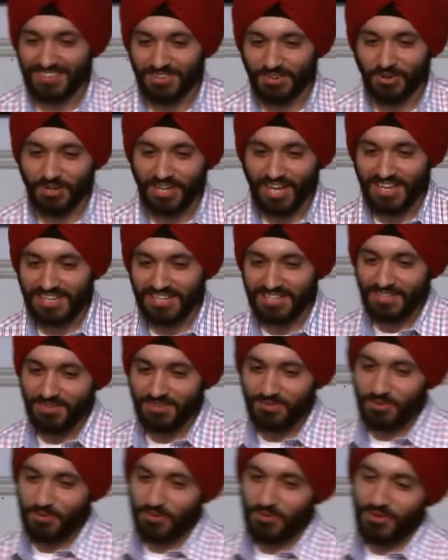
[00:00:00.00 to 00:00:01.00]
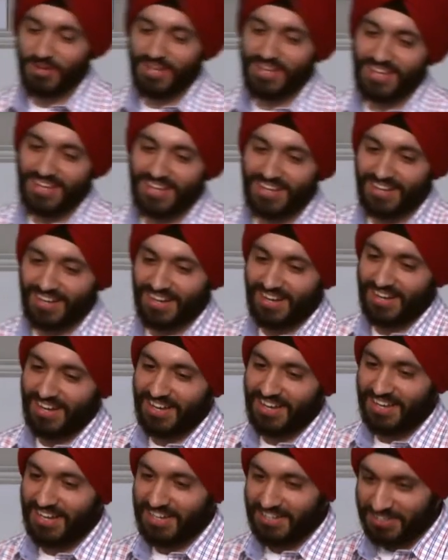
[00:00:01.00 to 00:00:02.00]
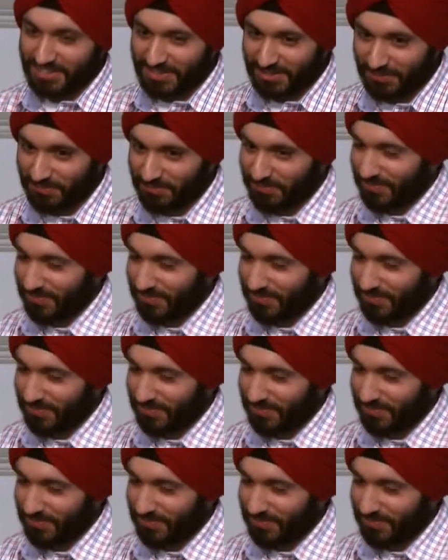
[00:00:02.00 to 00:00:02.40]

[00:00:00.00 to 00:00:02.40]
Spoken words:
Okay, I can give you a hint.